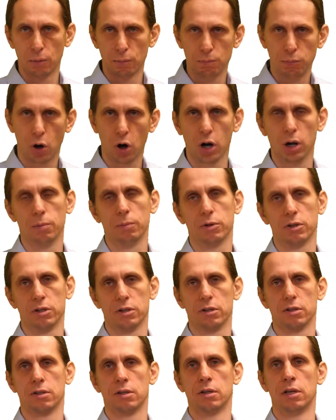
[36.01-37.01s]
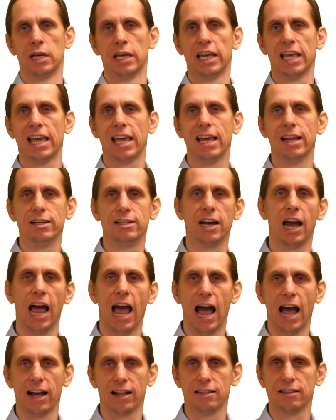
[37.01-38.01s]
polymers
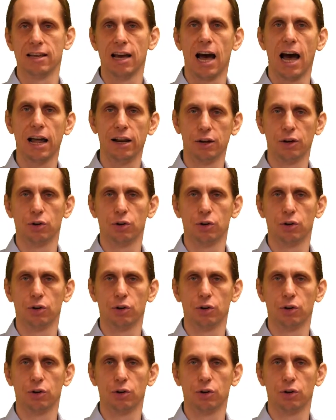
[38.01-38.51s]
interact under